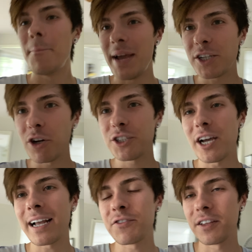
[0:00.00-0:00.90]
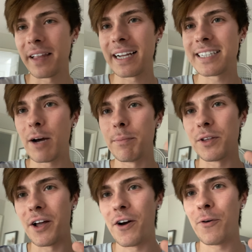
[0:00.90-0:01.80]
Make sure to check out the link down
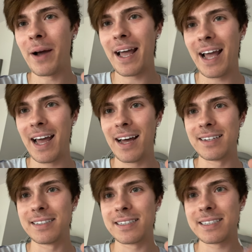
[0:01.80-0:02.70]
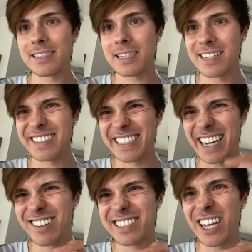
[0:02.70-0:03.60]
below and get
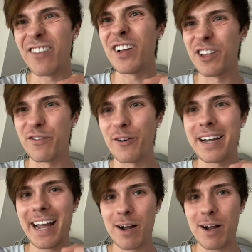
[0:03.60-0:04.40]
yourself a Lavoit air